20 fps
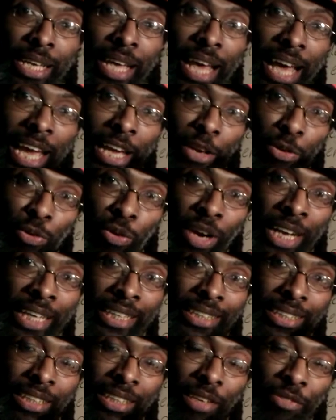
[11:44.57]
a
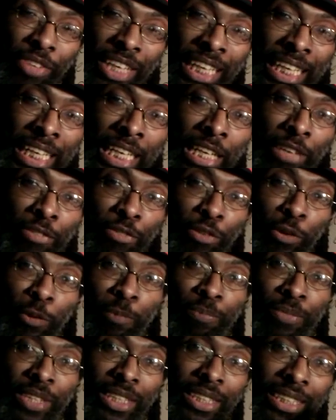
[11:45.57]
race of
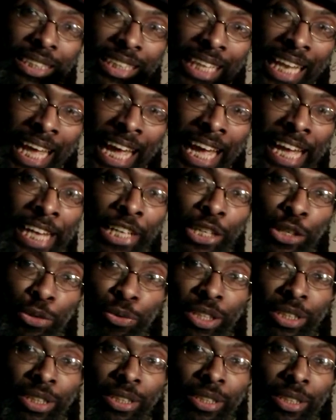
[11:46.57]
evil,
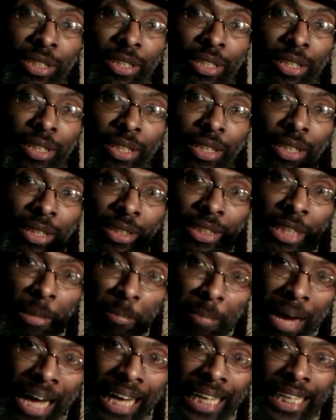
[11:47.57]
slanderous,
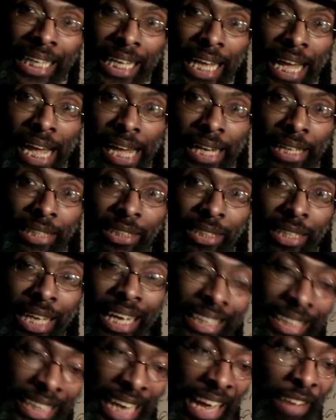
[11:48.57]
demoniacs,
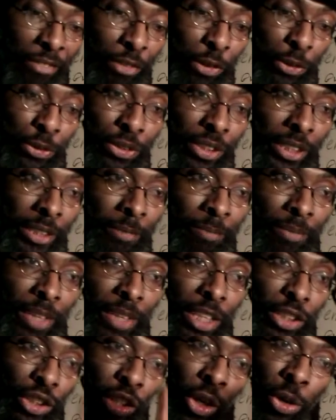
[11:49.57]
and devils.
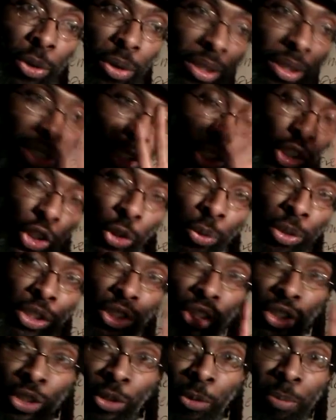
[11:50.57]
So the 2
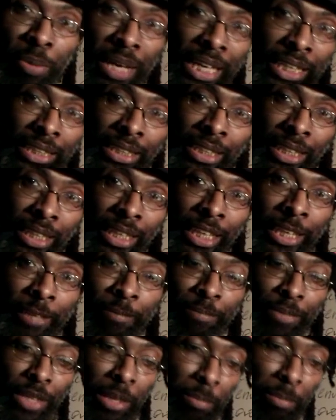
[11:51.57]
and 2
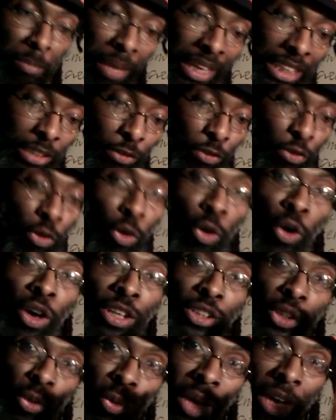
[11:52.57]
basically makes
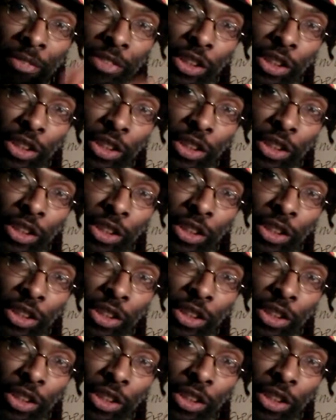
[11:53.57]
4, so we have to